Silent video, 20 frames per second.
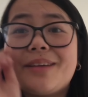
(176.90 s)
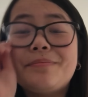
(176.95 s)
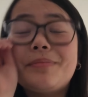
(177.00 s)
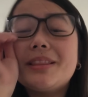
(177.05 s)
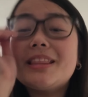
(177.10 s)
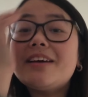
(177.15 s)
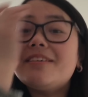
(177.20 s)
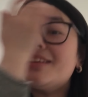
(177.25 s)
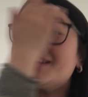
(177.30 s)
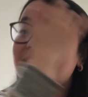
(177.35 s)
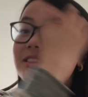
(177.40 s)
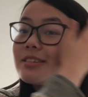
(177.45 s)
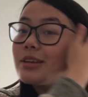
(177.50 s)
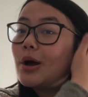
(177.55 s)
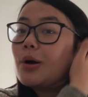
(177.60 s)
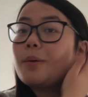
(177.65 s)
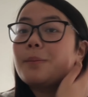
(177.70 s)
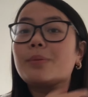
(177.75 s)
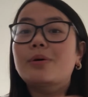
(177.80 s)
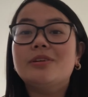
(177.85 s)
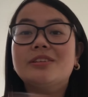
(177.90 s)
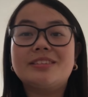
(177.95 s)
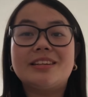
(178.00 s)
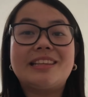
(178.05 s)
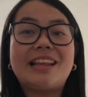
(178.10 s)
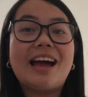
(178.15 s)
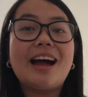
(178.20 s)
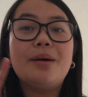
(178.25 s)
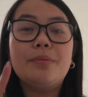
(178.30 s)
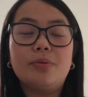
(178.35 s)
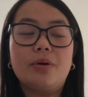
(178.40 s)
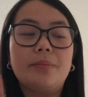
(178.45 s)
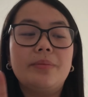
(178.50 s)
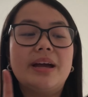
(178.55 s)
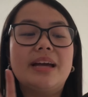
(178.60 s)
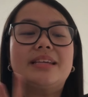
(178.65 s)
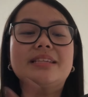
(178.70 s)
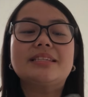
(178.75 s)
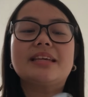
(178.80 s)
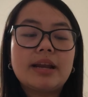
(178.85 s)
But there is a skull embossed in there, I
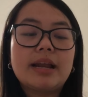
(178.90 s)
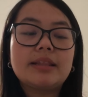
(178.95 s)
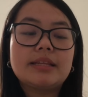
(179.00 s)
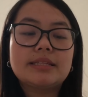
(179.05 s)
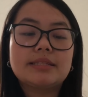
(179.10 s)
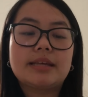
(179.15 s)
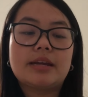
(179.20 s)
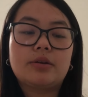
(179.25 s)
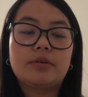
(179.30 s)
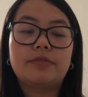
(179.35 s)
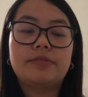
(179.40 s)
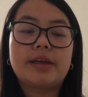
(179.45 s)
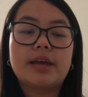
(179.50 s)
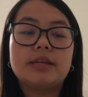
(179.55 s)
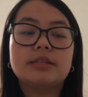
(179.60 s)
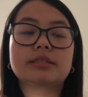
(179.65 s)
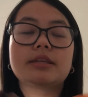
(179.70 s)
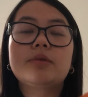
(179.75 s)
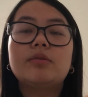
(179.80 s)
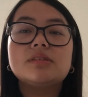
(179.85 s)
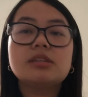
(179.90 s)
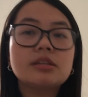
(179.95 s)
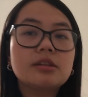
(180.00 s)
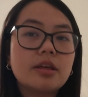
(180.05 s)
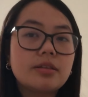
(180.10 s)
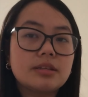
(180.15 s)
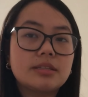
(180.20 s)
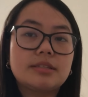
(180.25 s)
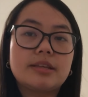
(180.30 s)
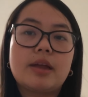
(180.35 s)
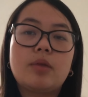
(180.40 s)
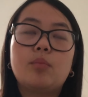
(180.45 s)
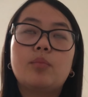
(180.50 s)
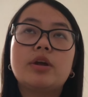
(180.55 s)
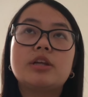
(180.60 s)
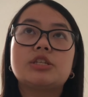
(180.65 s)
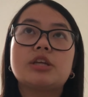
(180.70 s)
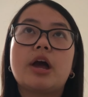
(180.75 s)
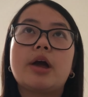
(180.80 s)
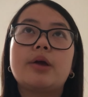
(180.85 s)
promise. I like the scent of this. There was another scent
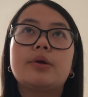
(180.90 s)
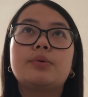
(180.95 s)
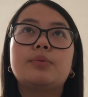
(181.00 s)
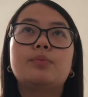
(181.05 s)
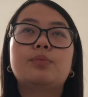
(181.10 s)
which I